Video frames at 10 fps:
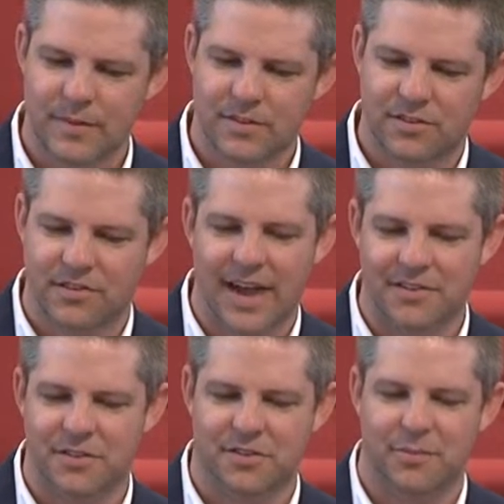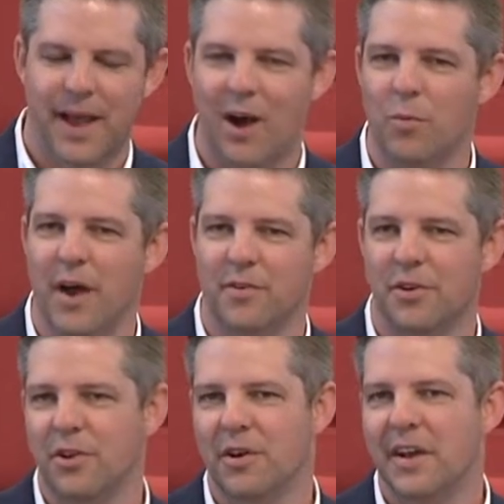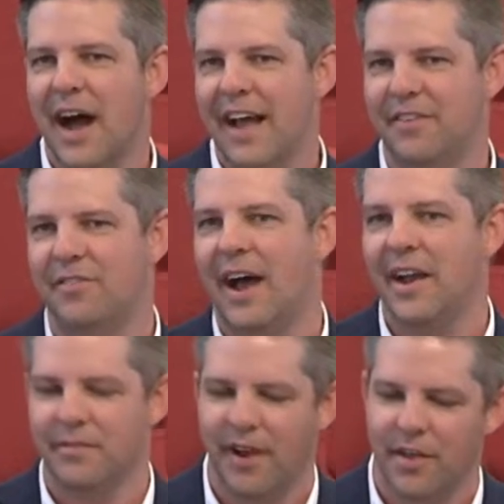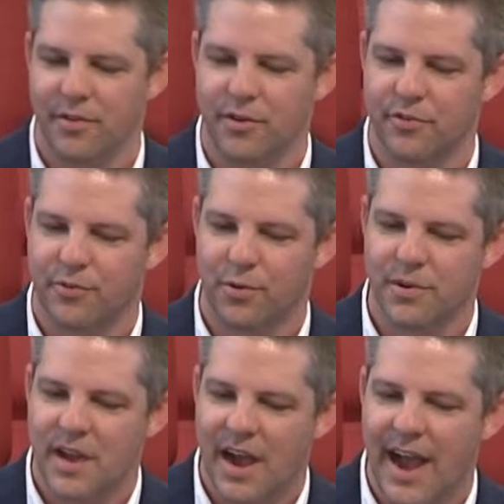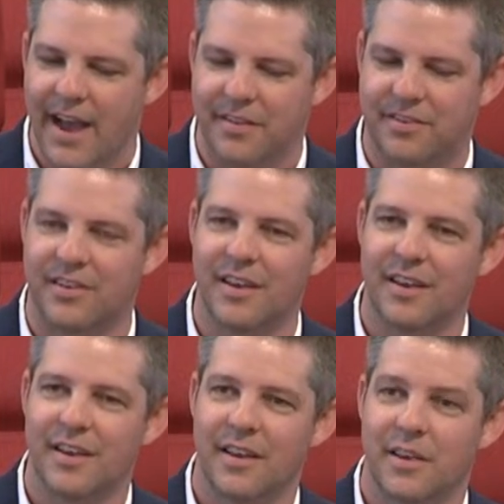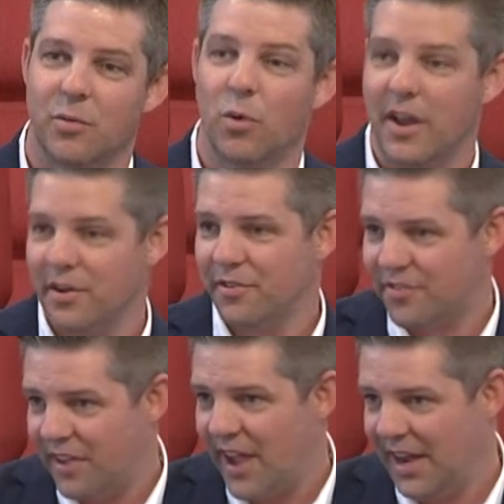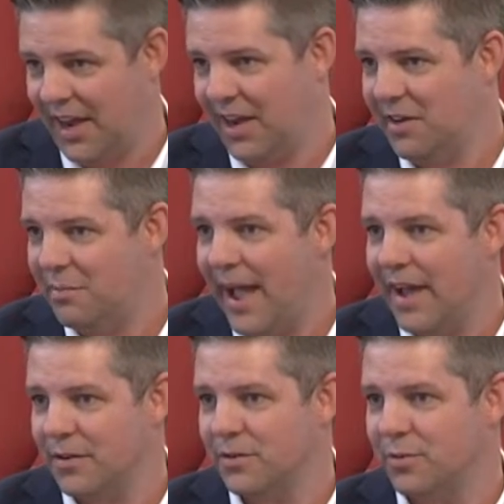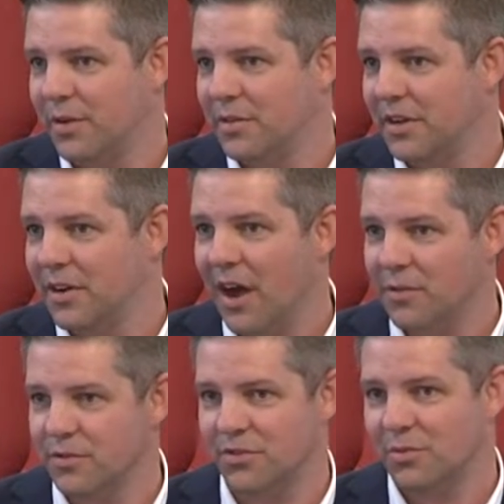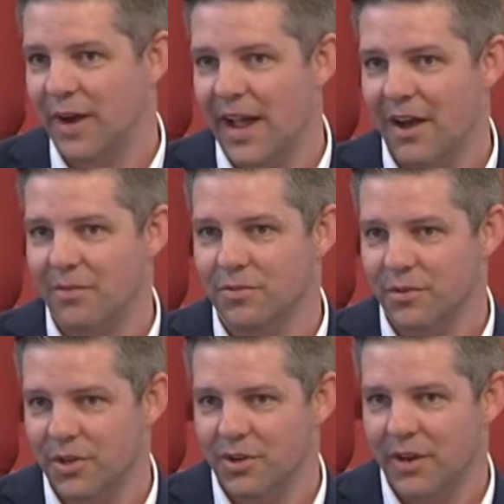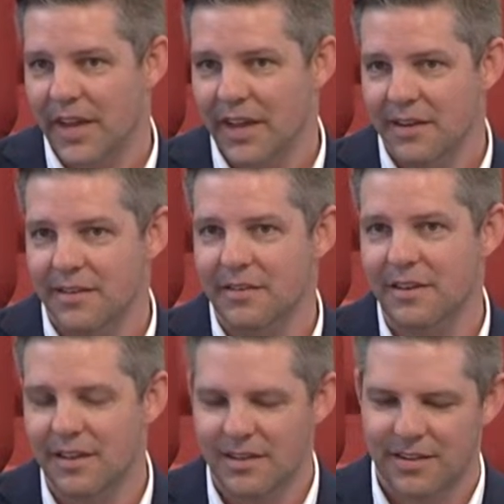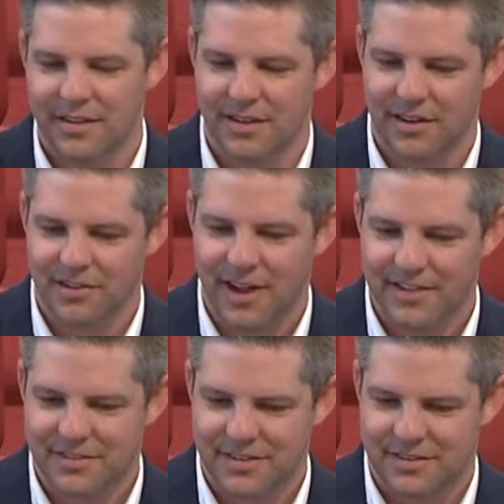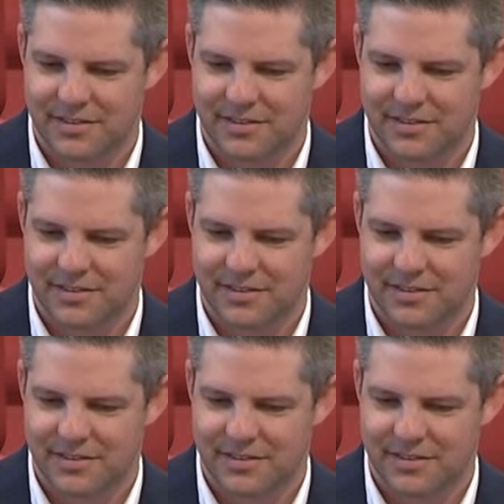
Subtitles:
It's not just about whether you're in eyesight of others or not. What you're saying matters, whether there are others around or you're in a closet.